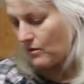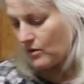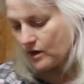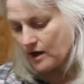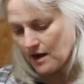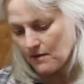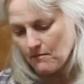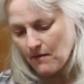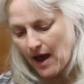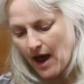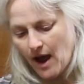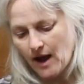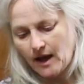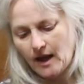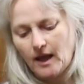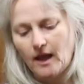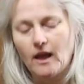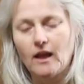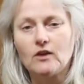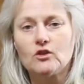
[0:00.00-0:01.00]
will come
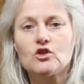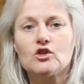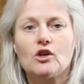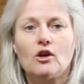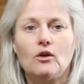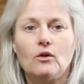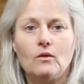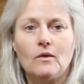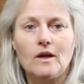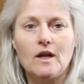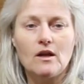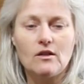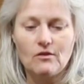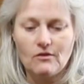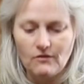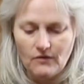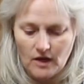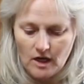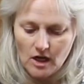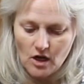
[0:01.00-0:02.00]
back and show you
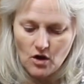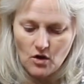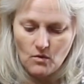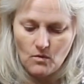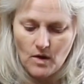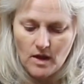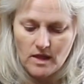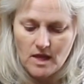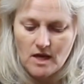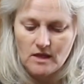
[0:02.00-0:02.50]
another video when